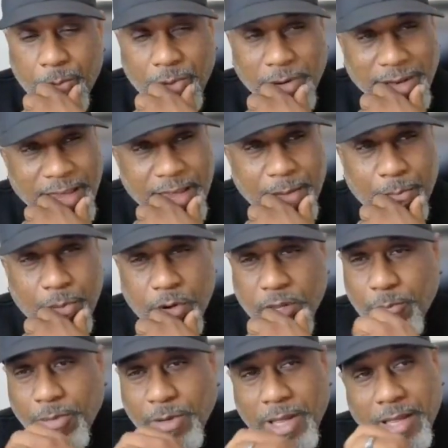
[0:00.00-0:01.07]
plan put
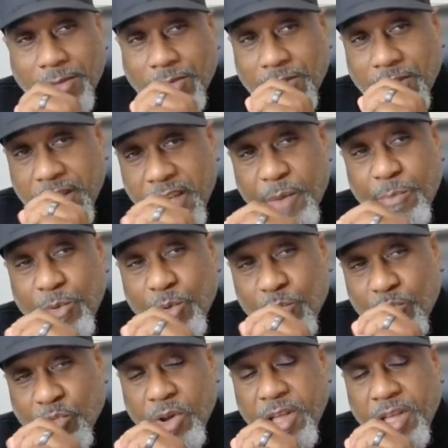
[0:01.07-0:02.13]
in place to help you
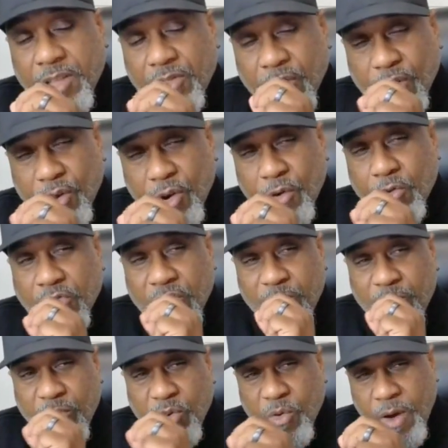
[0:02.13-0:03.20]
break the curse of
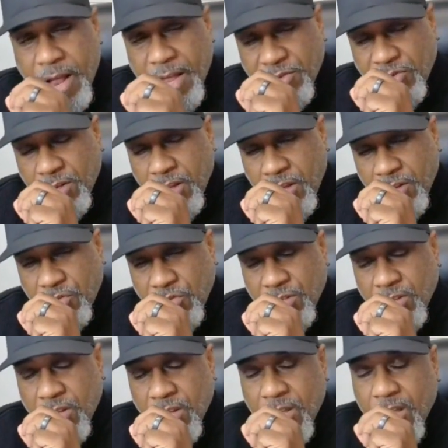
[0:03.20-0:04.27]

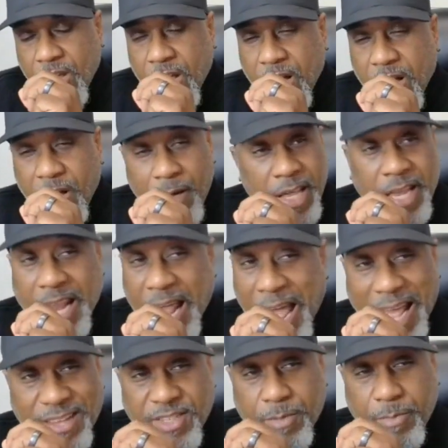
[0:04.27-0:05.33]
procrastination. It
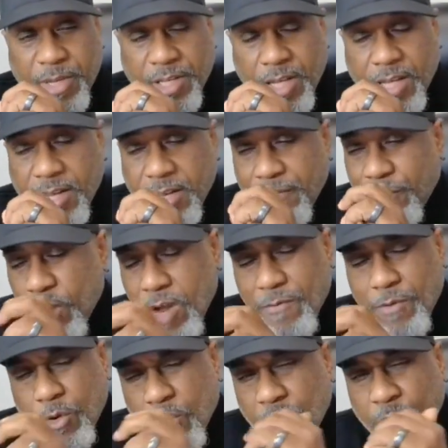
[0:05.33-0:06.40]
has to be done. If you're
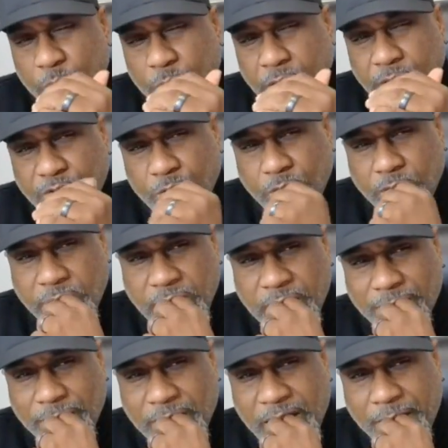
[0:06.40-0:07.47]
ever going to really truly
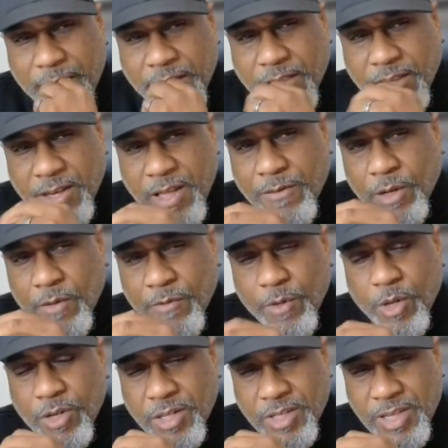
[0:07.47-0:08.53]
live life at the level of
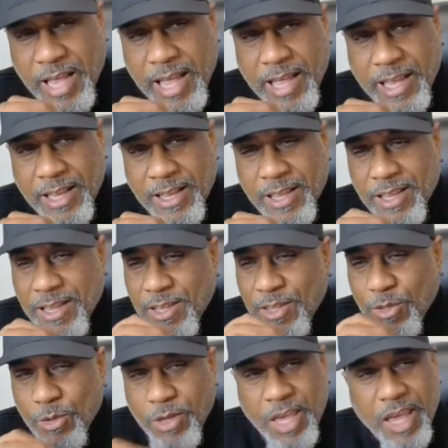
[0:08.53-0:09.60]
your design,
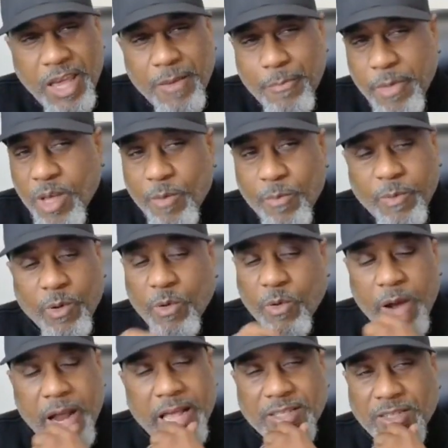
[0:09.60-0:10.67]
you can't be a
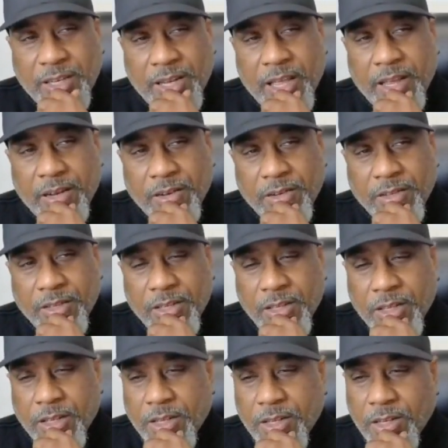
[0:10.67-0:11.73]
procrastinator.
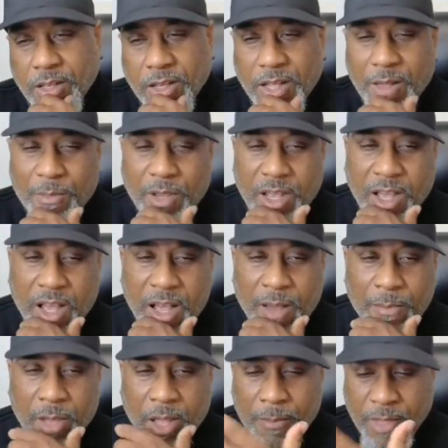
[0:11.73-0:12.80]
Look, I'm
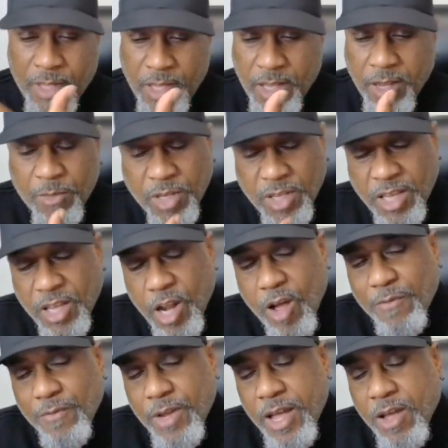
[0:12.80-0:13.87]
gonna get
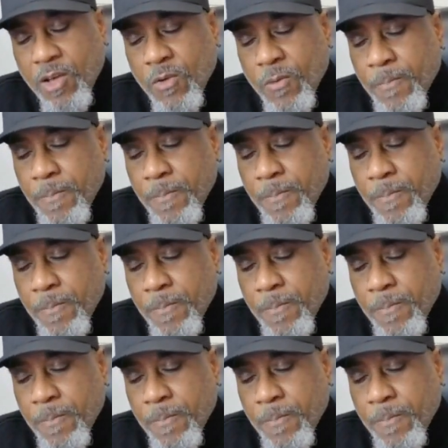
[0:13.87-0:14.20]
off now.